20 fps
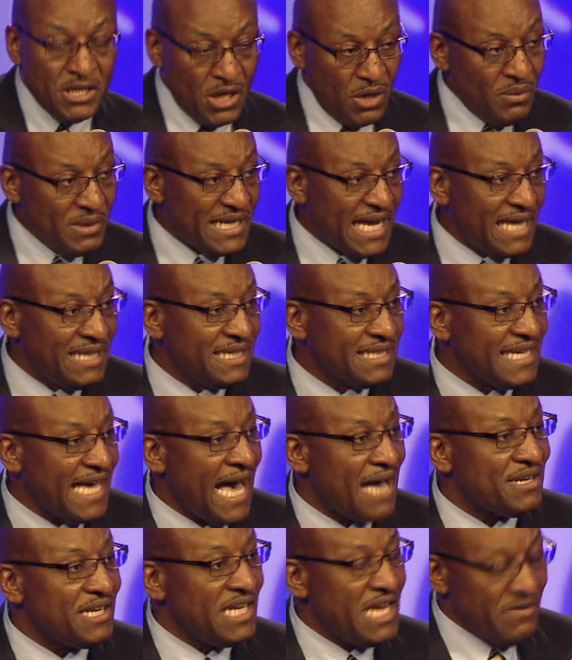know, when I look
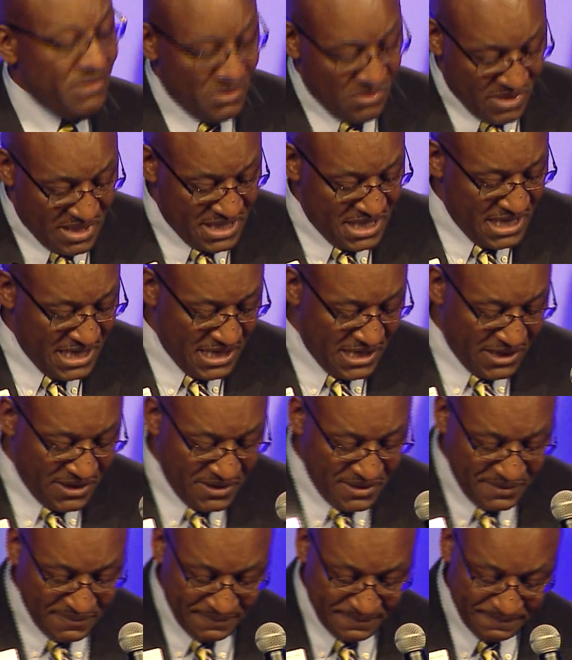out at everyone
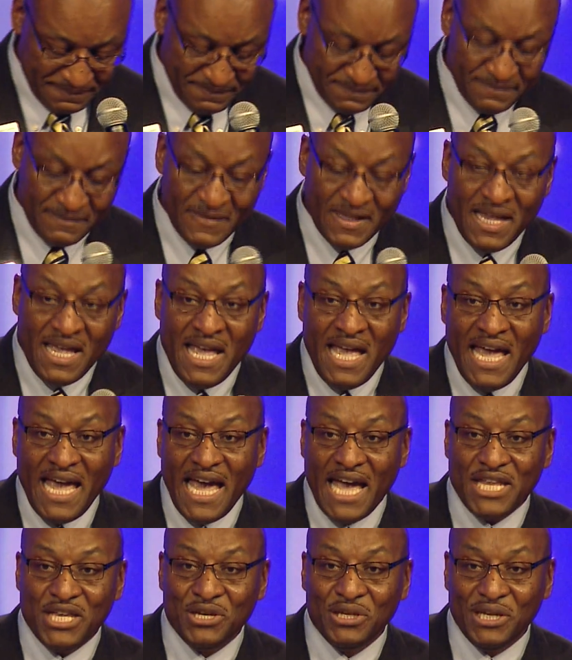here,
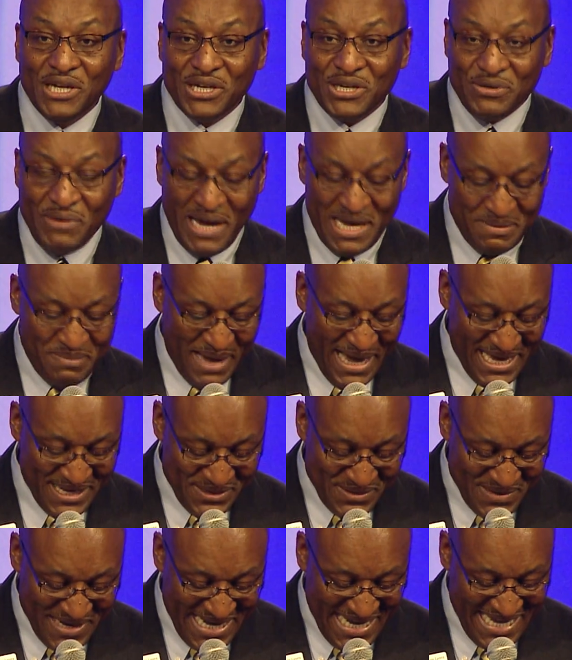and you look great, by
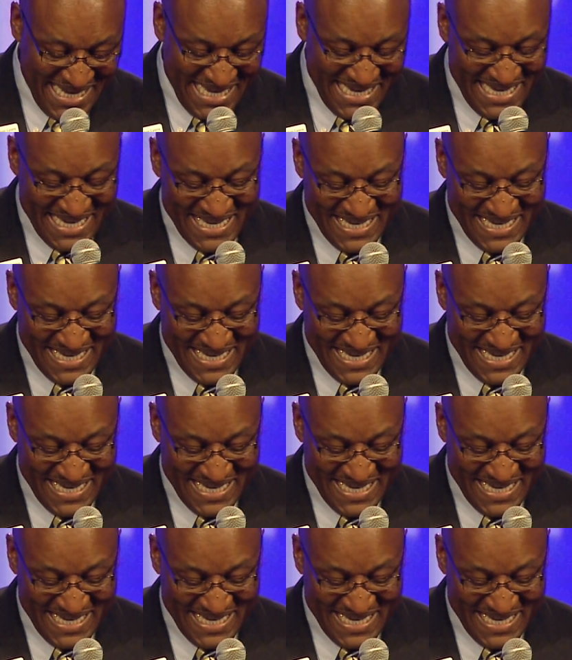the way.